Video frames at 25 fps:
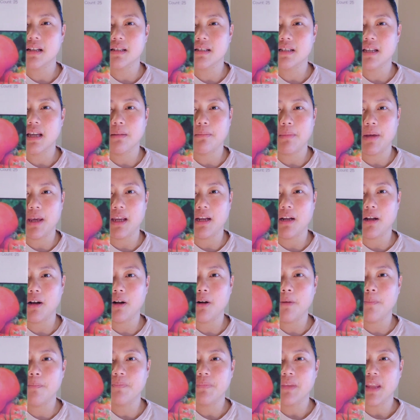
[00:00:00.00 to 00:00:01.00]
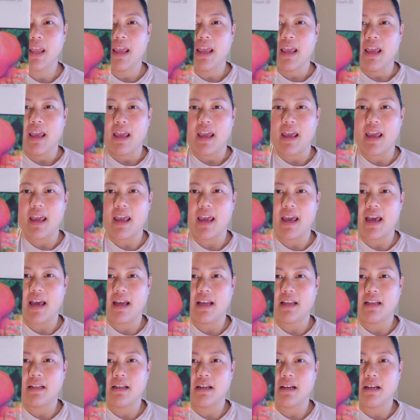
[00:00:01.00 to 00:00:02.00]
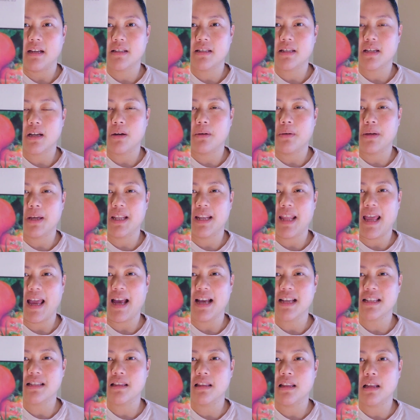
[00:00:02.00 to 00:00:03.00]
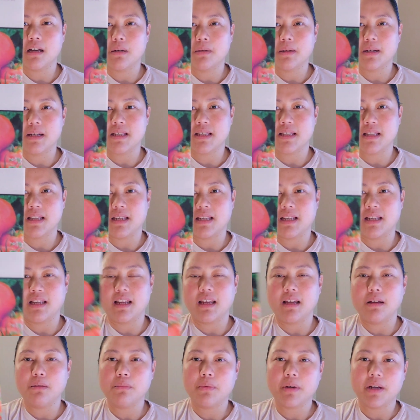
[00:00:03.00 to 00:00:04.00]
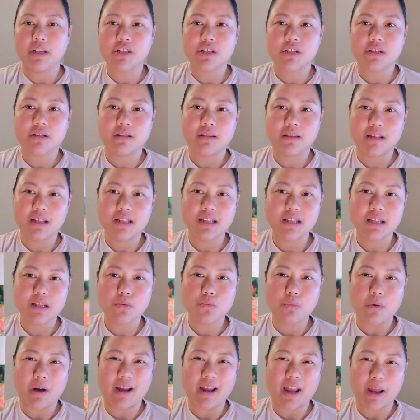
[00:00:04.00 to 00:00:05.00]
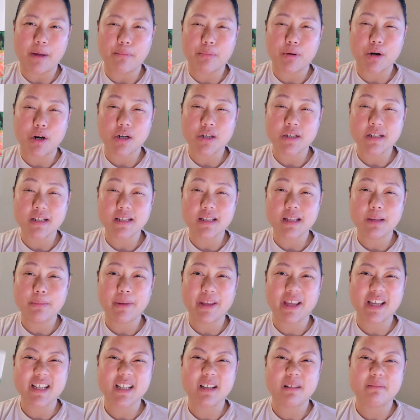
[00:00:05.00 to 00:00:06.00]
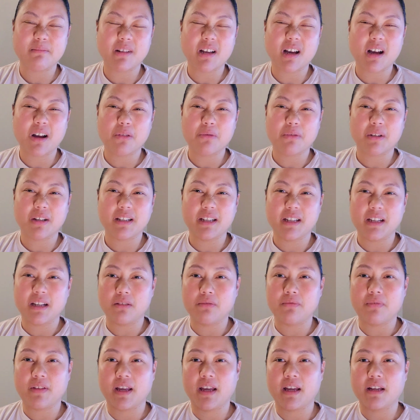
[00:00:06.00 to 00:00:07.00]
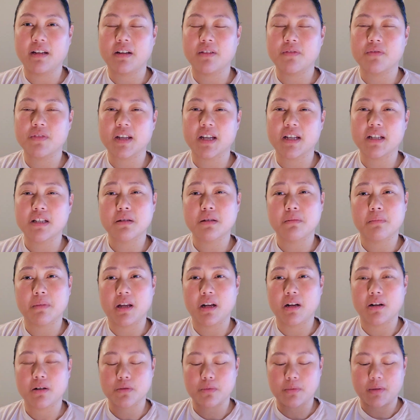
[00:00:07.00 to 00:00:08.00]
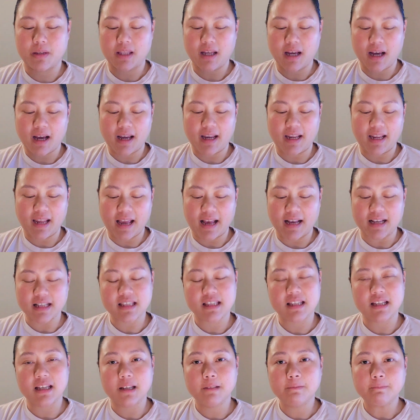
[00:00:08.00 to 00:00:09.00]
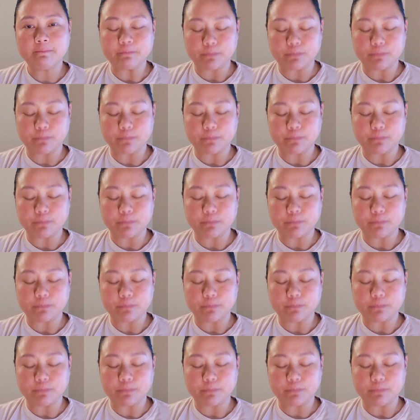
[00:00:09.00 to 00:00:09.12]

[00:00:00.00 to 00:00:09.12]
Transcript: tomato, and so it has low acidity, which this is why I purchased it, because I'm not really a fan of tomatoes with high acid.